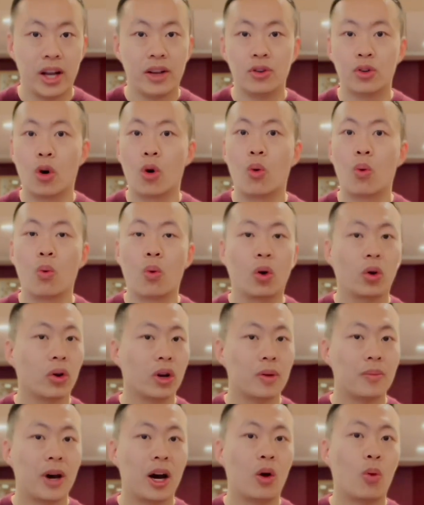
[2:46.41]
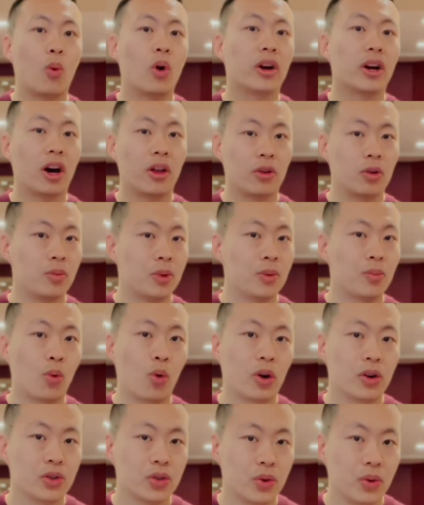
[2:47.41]
and don't worry about what other
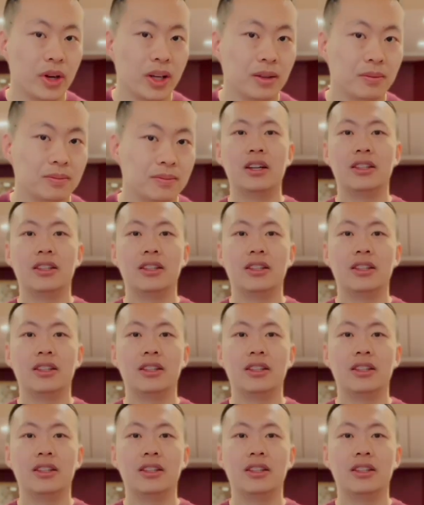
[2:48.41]
people are doing.